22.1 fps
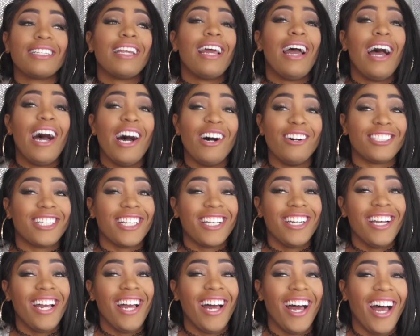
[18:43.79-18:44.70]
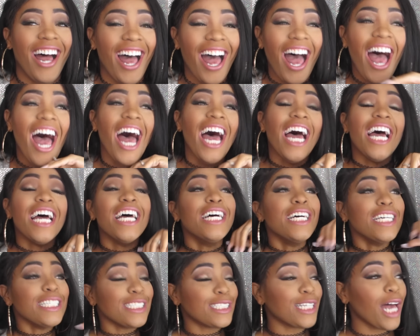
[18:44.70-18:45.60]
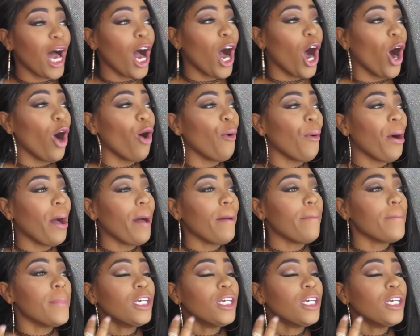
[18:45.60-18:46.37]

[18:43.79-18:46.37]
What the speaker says: And I was so